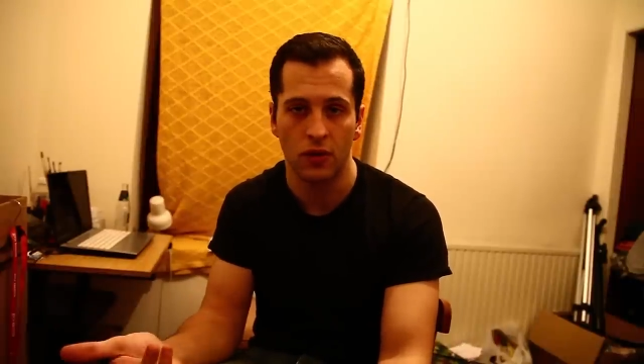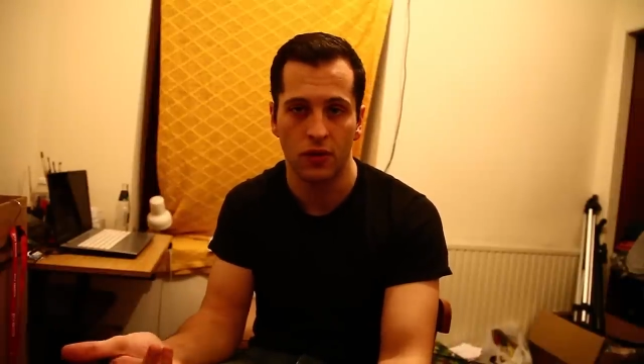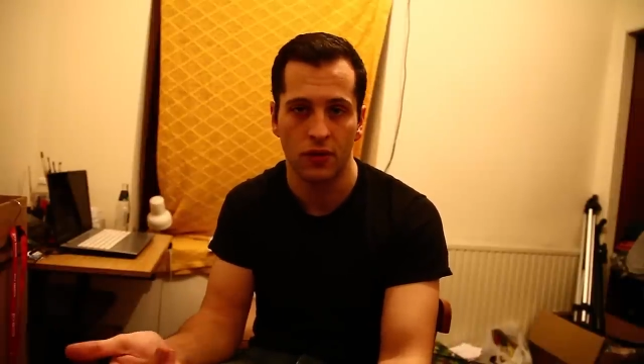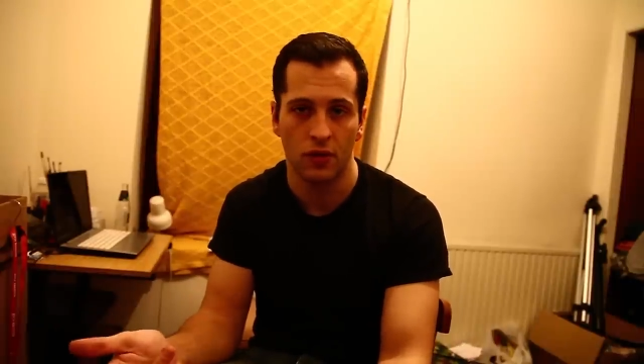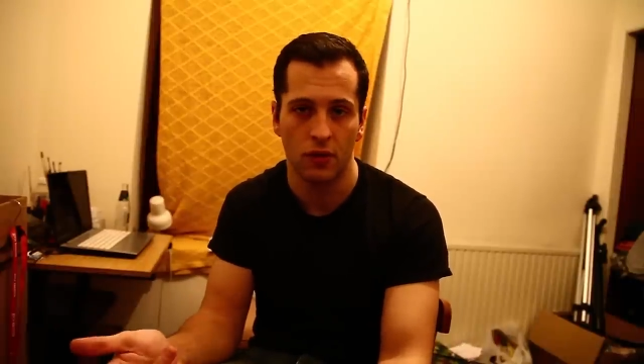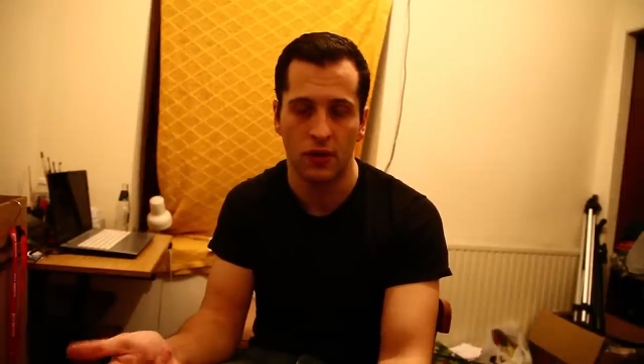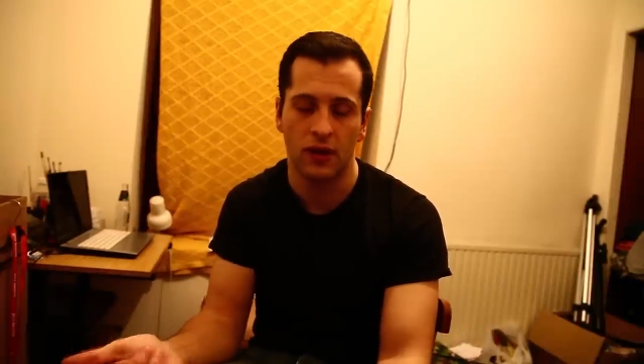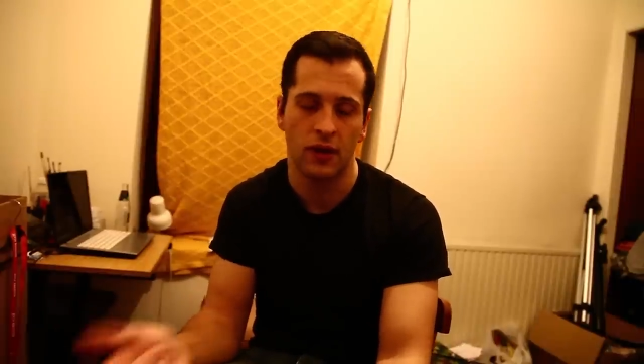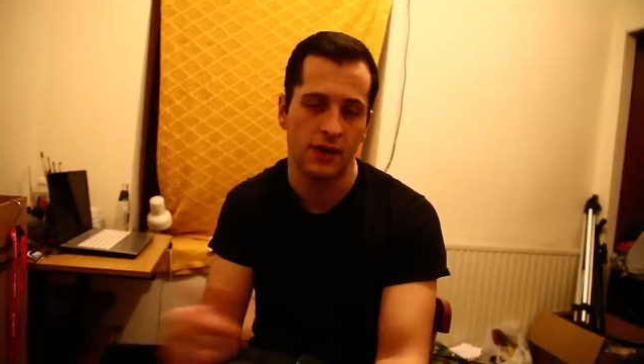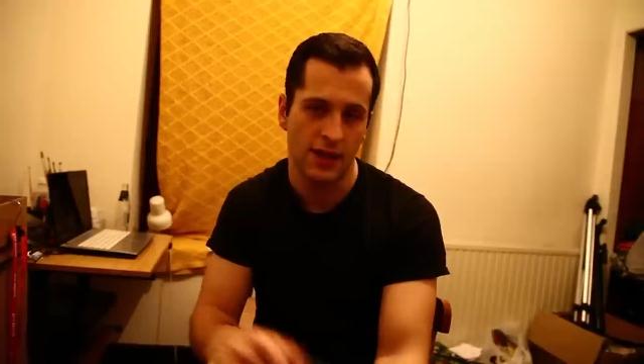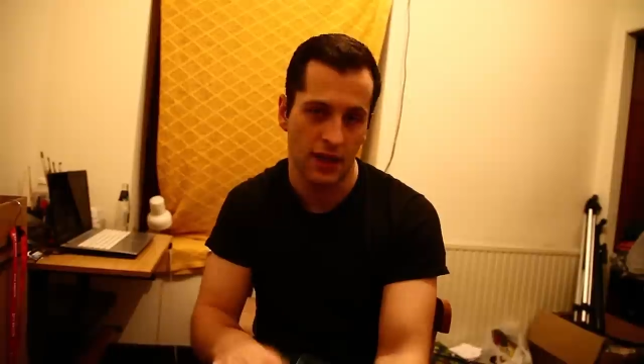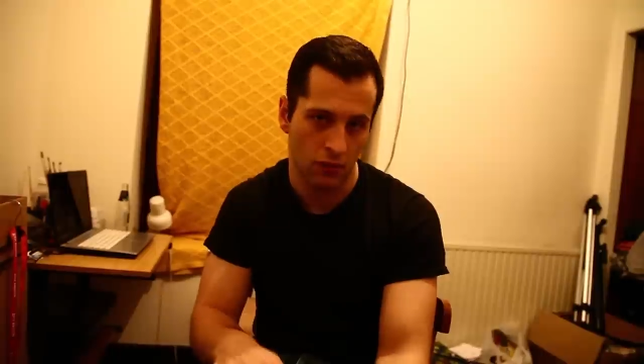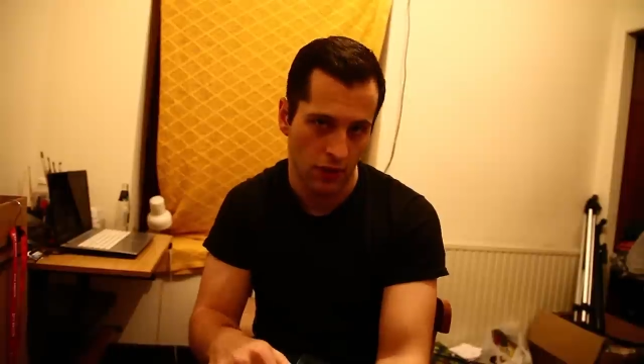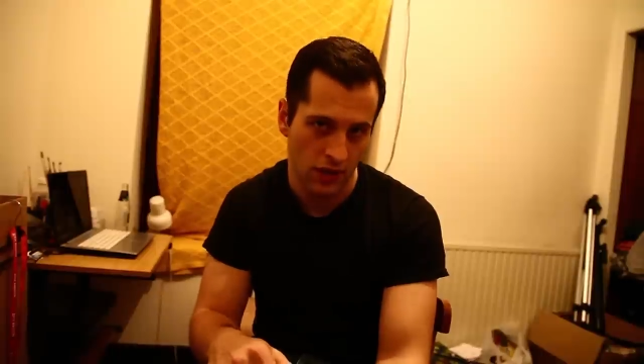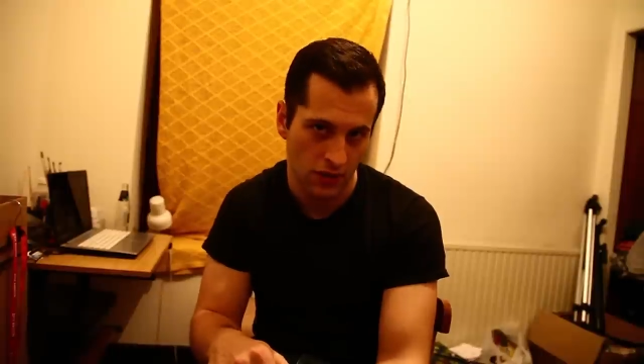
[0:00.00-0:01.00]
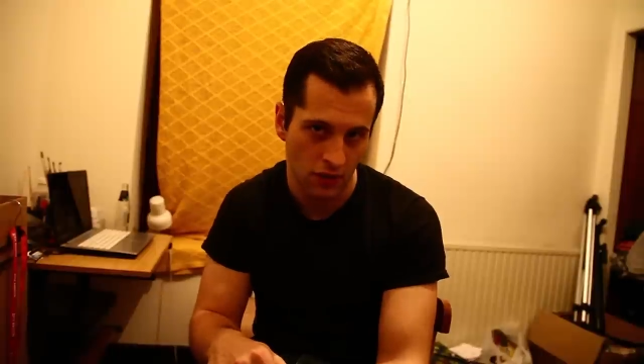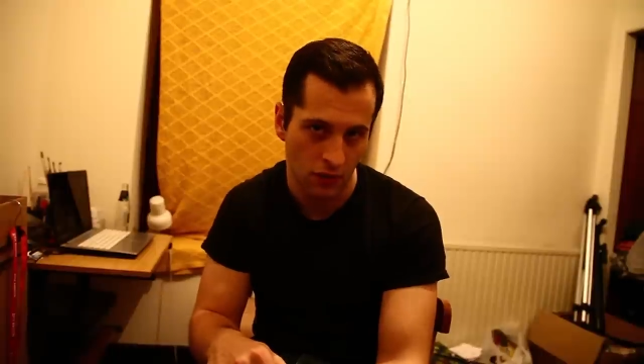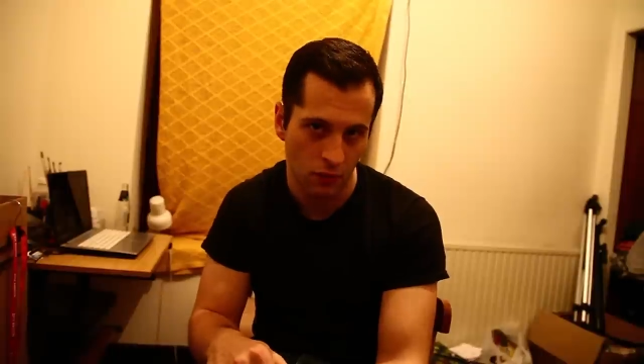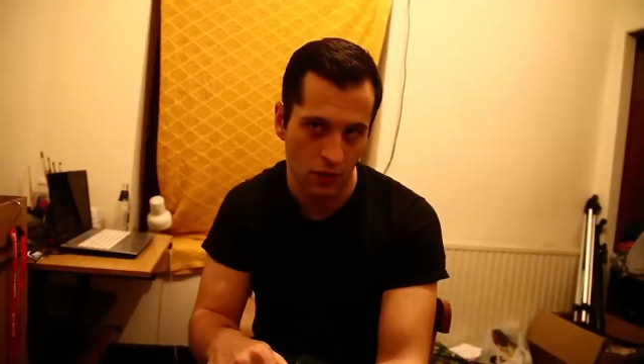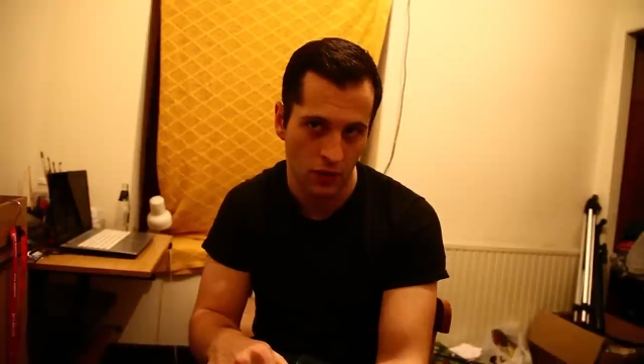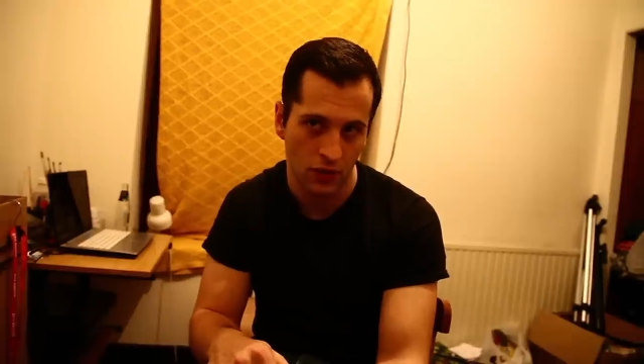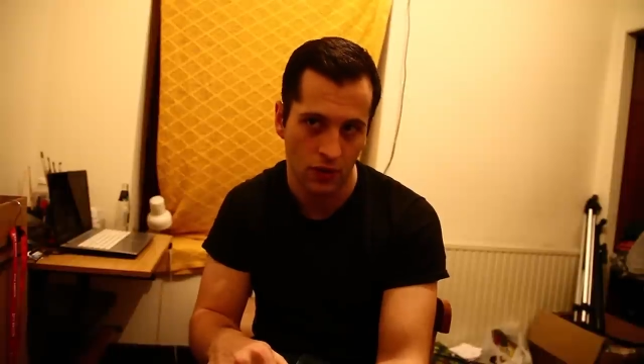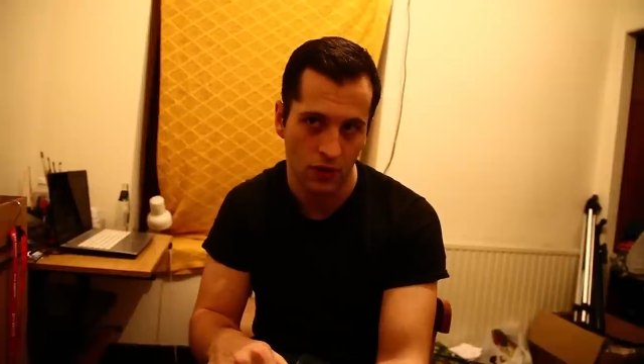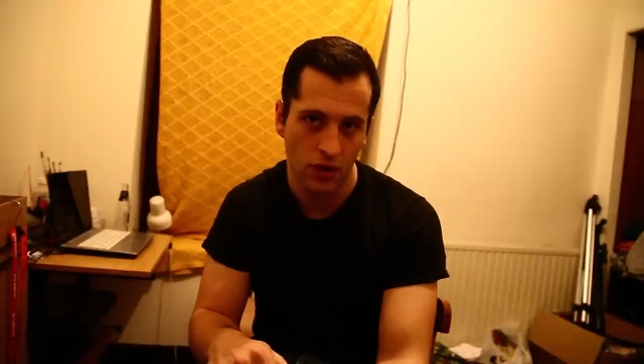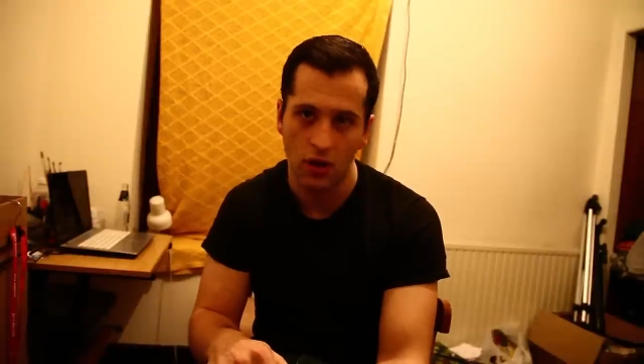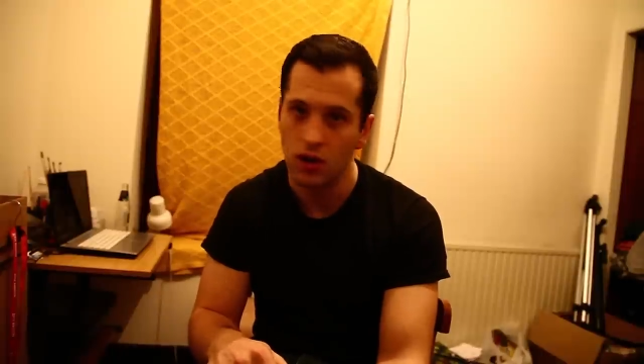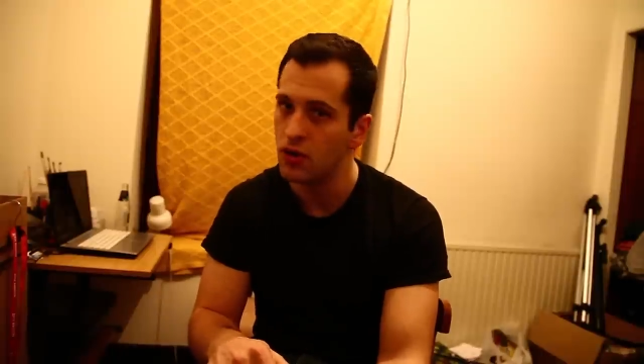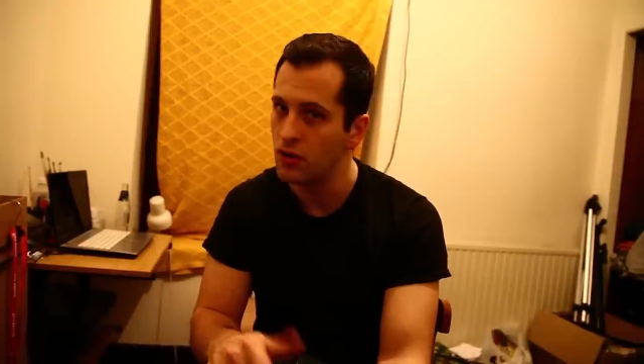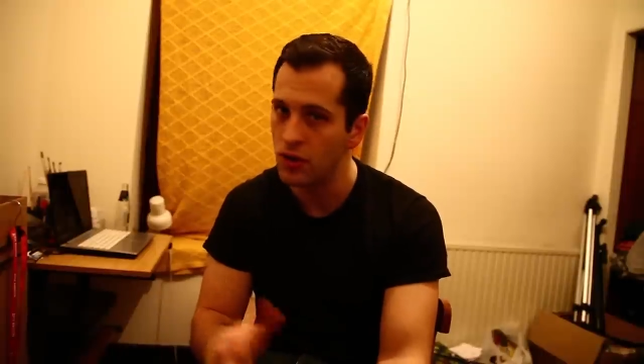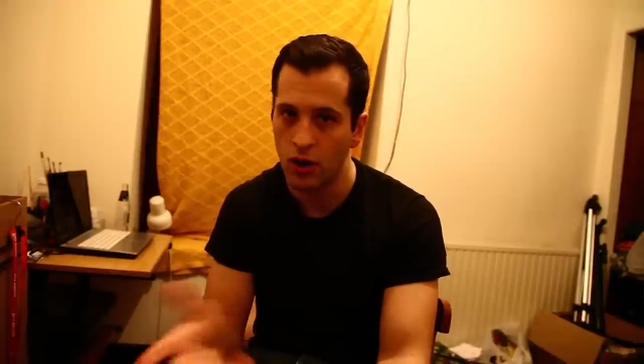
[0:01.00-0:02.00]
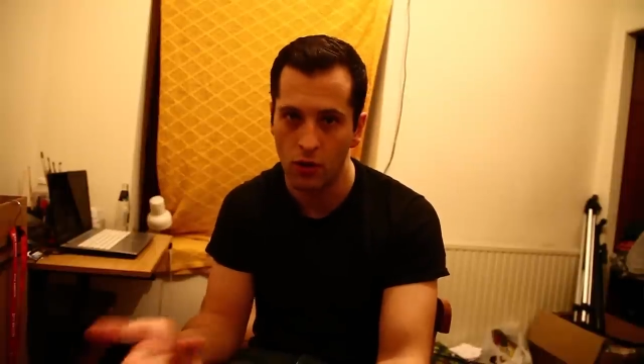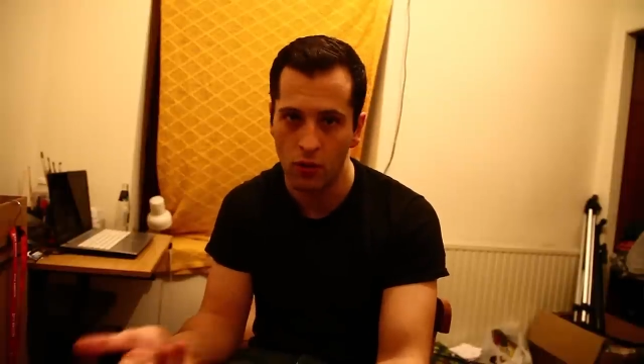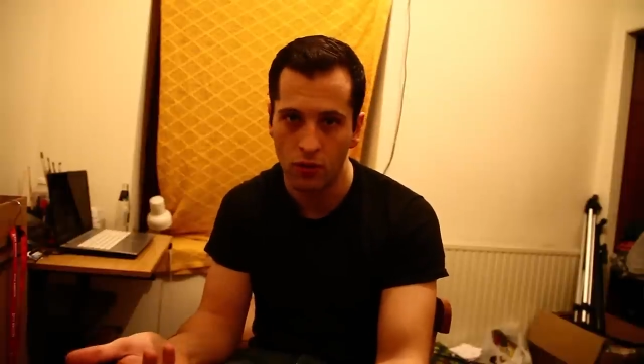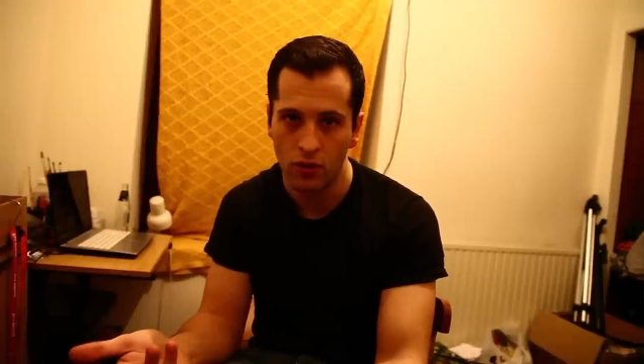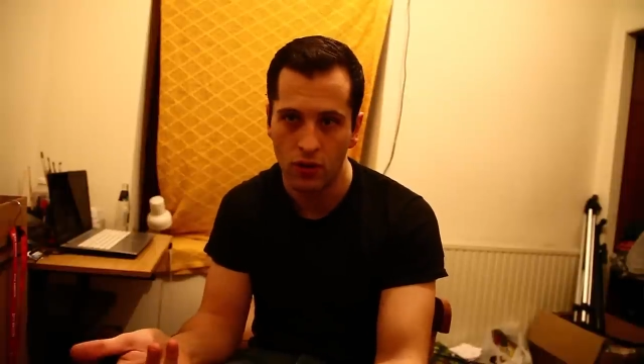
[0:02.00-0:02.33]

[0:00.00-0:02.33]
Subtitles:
So are they going to take away your toothbrush? No.